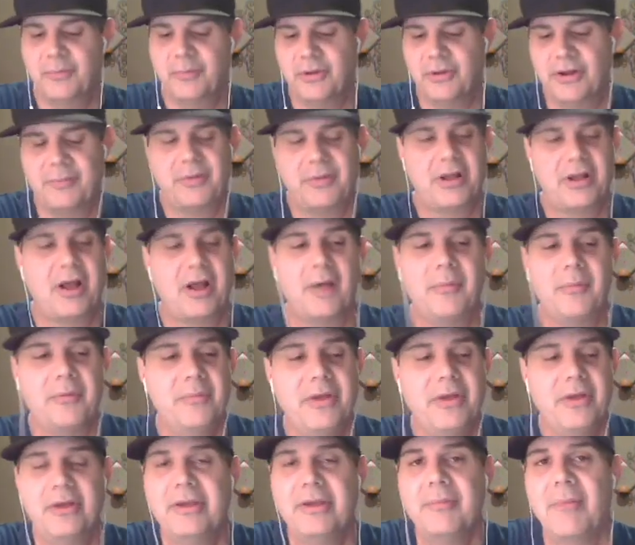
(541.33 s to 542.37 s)
You put up a
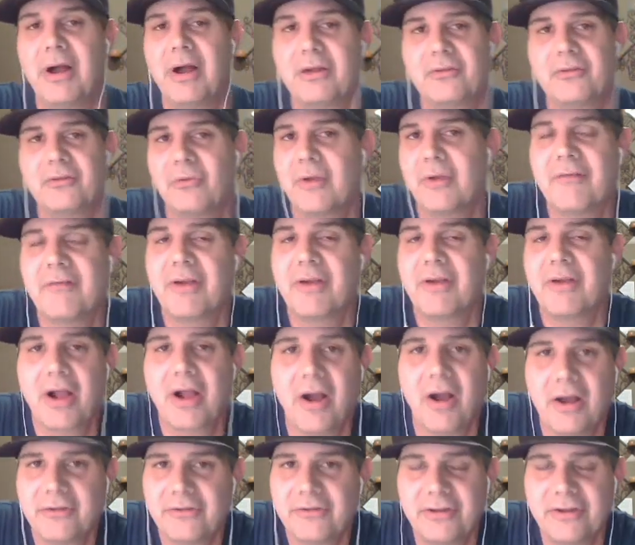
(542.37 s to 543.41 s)
couple $1 million, whatever
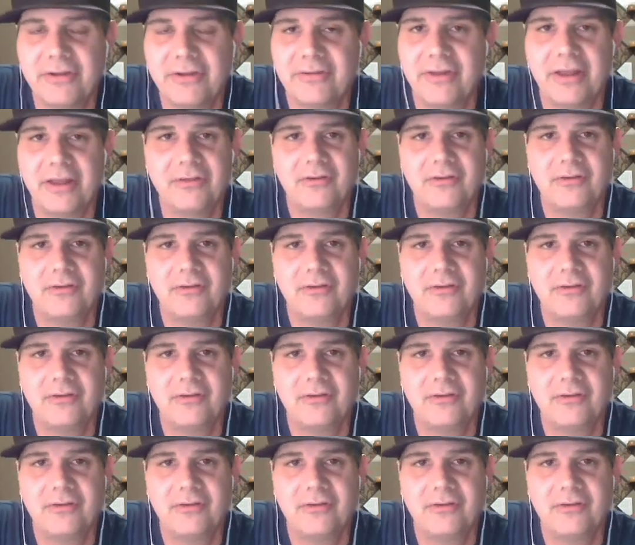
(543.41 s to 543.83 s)
it costs these